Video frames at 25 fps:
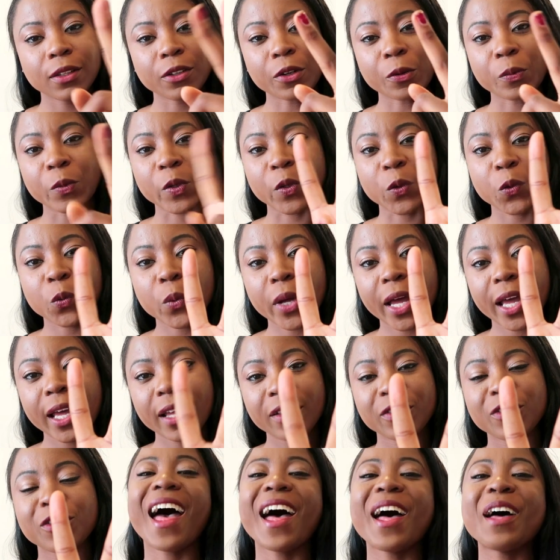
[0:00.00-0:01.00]
Don't want to swear.
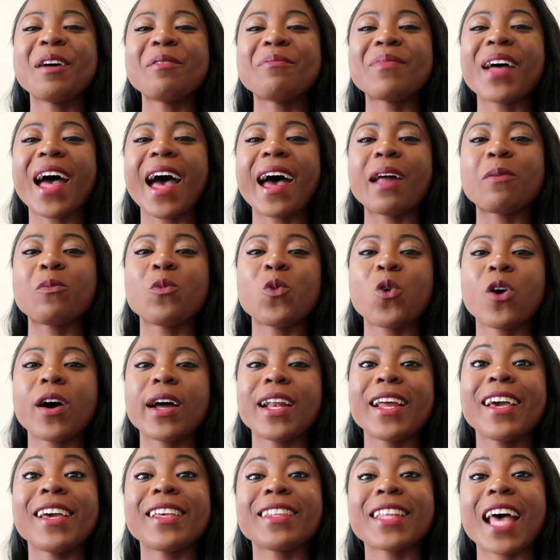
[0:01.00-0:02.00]
Um, and
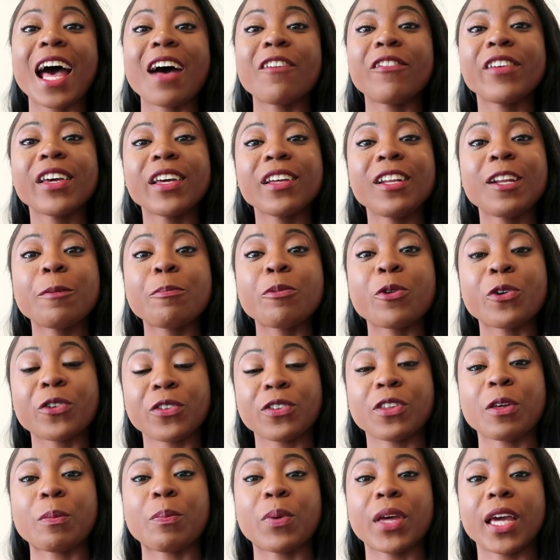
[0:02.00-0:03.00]
one is having a
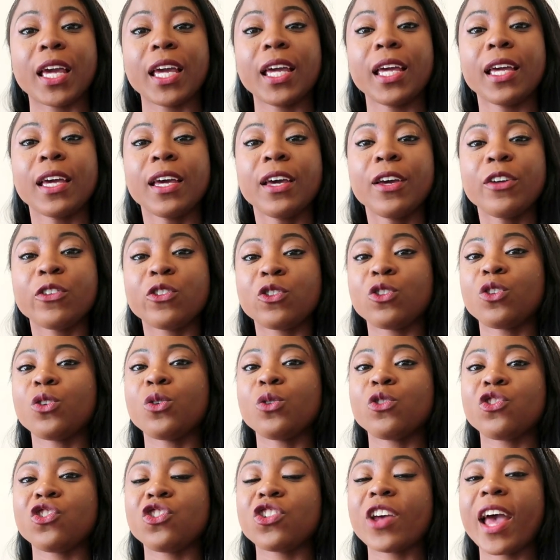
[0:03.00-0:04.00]
laparoscopy
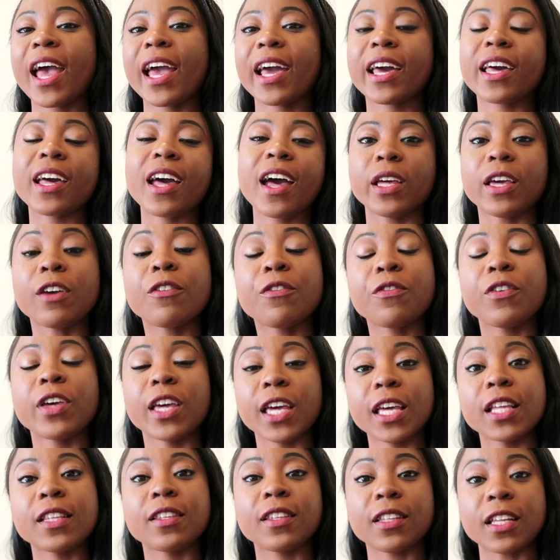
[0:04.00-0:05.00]
to check if
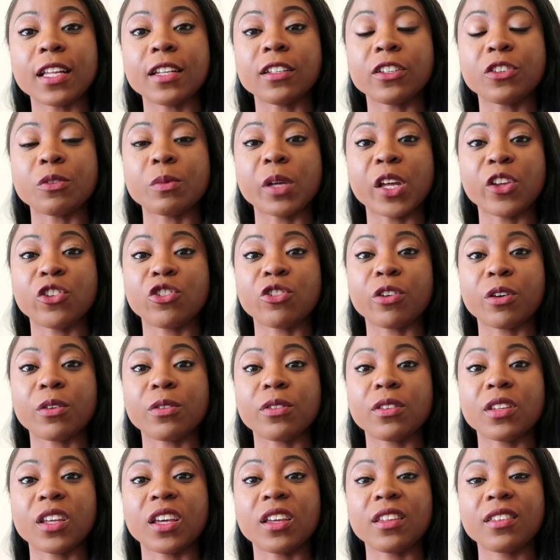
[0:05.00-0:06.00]
it is
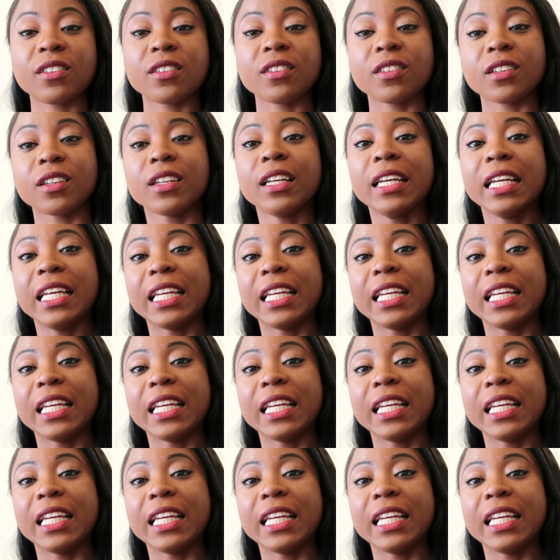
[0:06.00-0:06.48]
endometriosis,